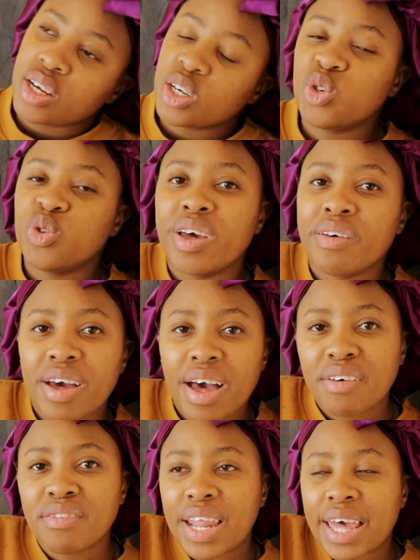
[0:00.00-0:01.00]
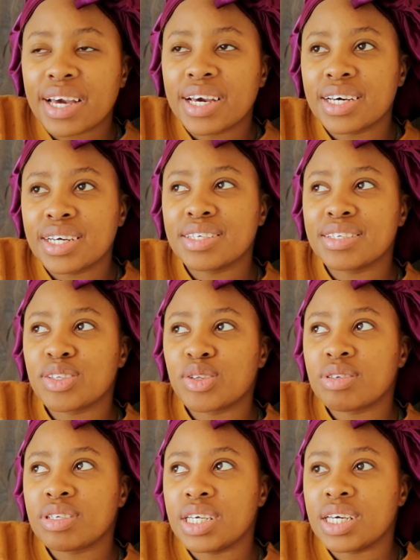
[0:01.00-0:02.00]
Do you ever have like
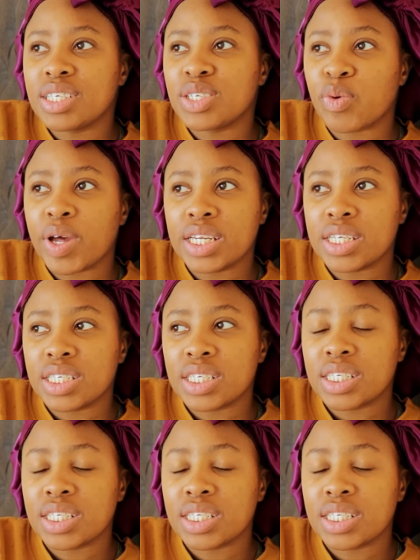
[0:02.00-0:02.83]
those days when